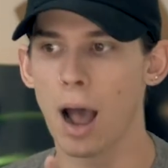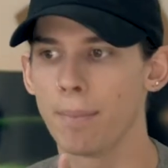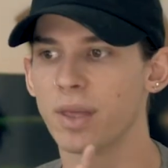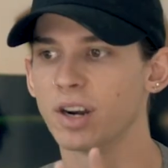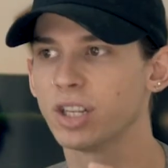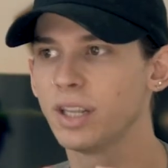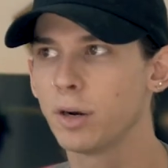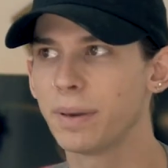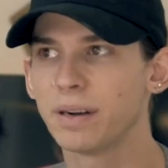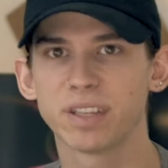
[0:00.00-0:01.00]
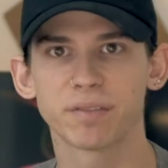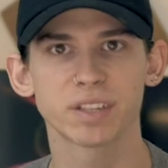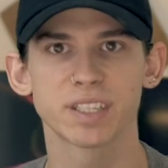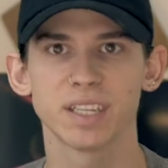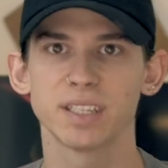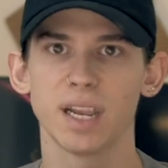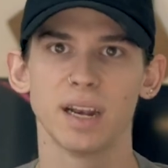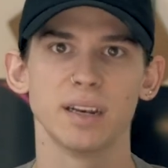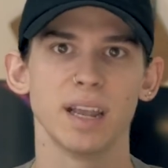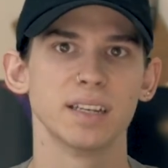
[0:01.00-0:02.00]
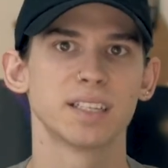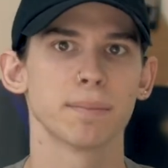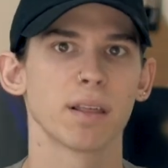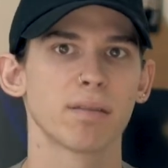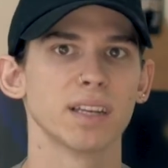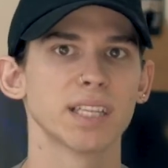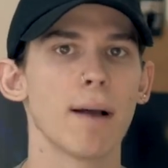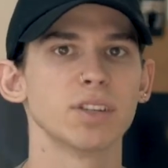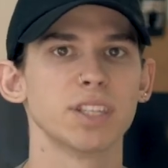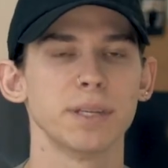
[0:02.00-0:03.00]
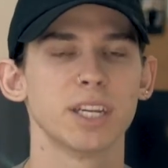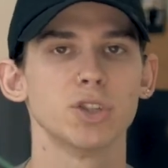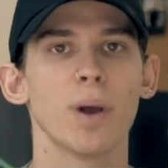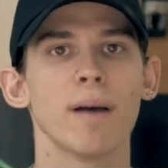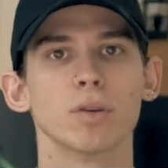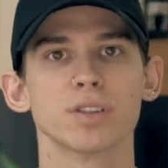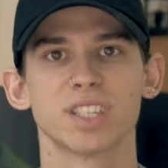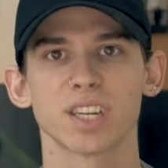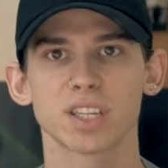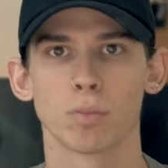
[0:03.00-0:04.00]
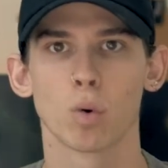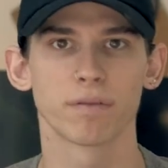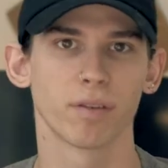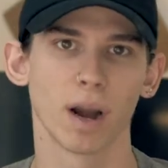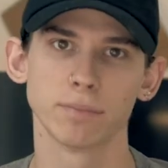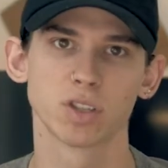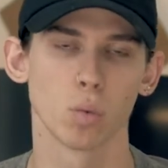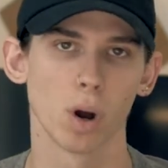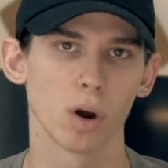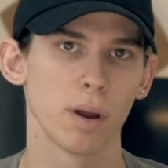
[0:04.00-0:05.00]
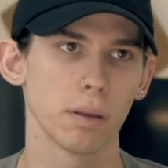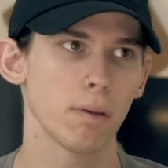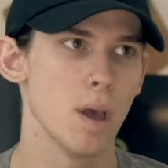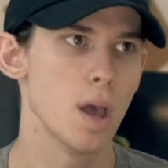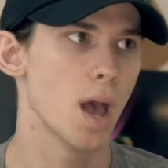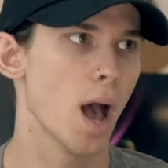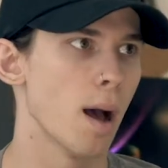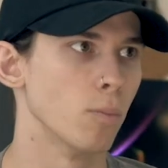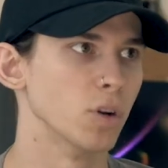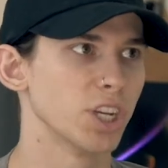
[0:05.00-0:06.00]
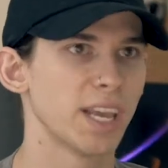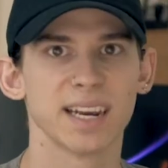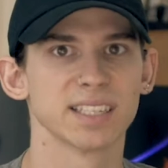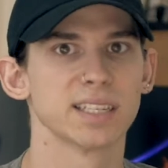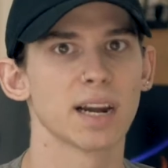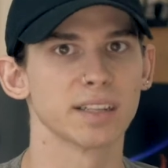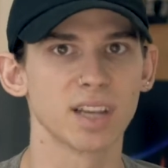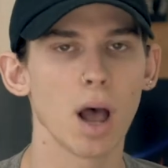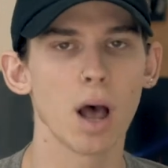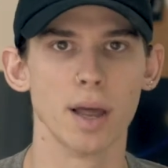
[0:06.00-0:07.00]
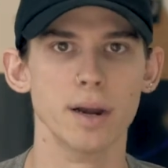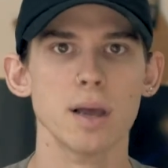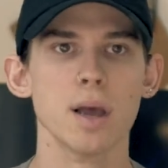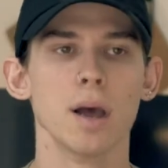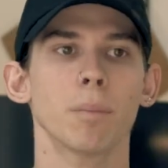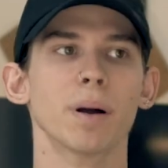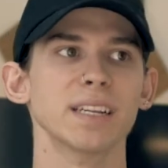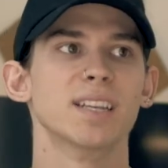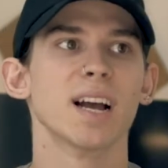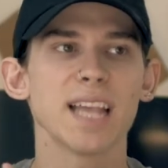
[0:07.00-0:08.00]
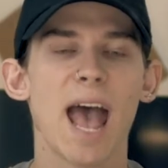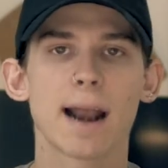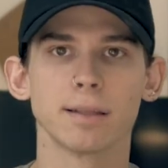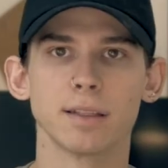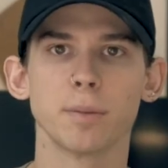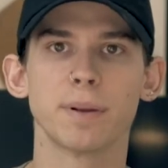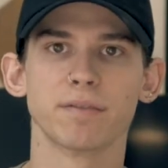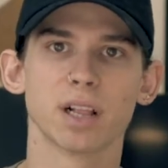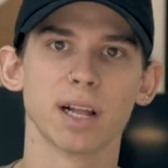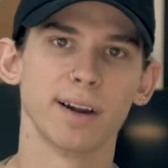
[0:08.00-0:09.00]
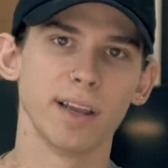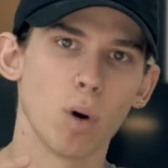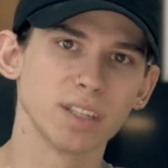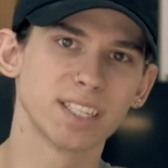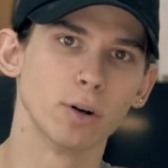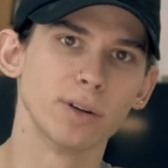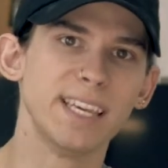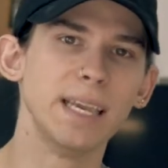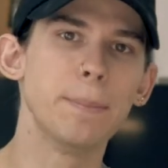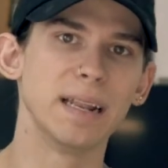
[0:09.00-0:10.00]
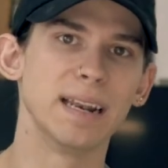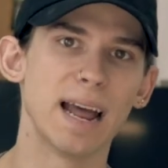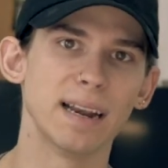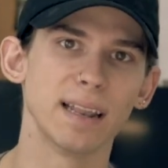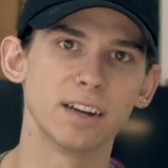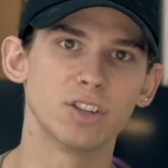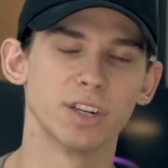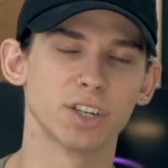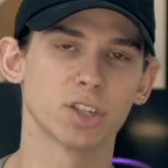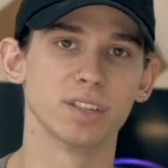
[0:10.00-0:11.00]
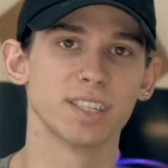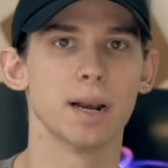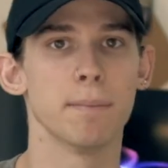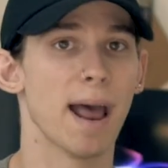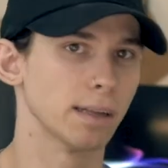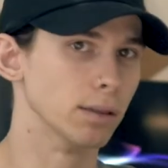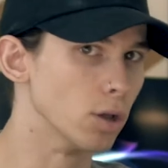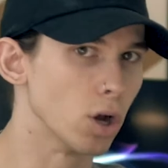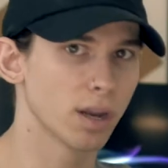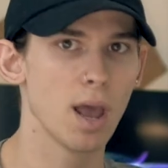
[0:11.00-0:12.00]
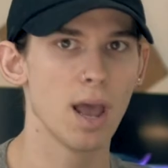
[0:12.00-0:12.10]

There's a little bit of differences in some of the things, obviously, because you have those 6 more frames to work with, which again is not a ton, but it does add a little bit of clarity while still keeping that traditional cinematic look